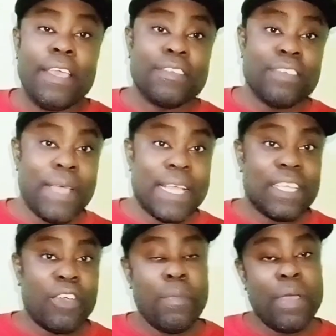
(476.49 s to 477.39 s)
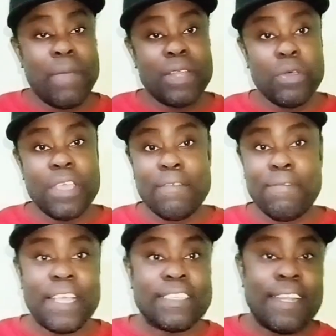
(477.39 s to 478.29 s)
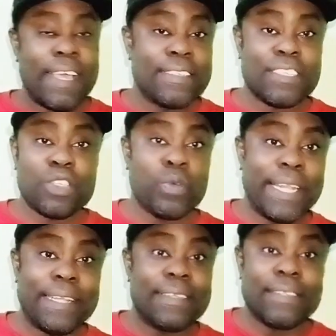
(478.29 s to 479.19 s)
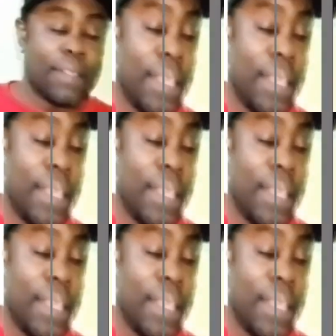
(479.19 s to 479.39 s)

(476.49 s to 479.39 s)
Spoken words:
You see me, I say, remember now your flatulence, sweat, this.